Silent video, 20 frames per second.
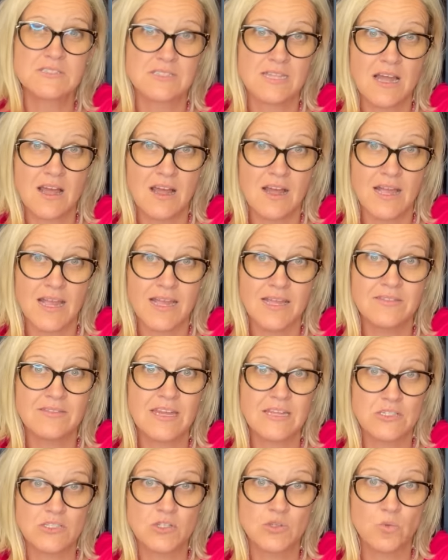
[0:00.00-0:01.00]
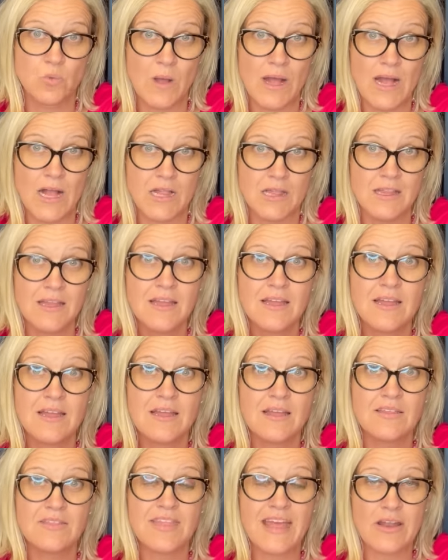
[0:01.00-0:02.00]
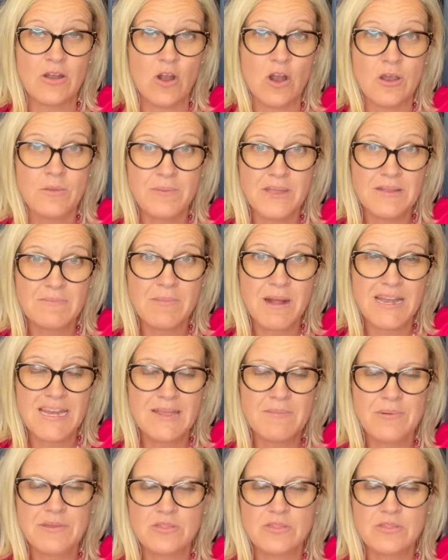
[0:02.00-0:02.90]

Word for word: Ty that do well that are big money,